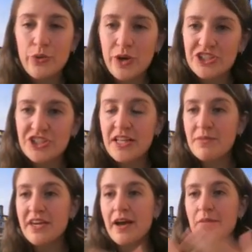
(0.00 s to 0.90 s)
The question
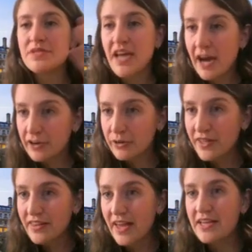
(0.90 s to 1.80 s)
then becomes, how do
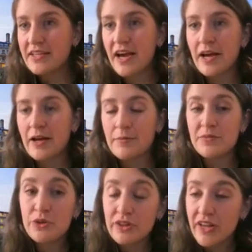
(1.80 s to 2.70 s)
we then
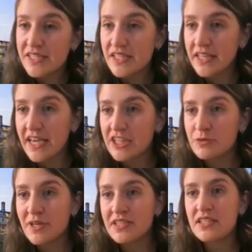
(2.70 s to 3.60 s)
utilize
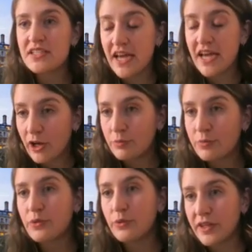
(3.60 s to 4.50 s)
engagement to
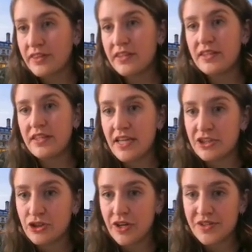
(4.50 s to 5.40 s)
help with the
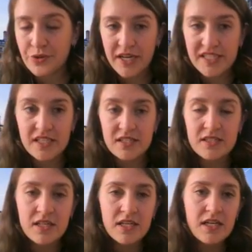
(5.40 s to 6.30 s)
nature loss crisis?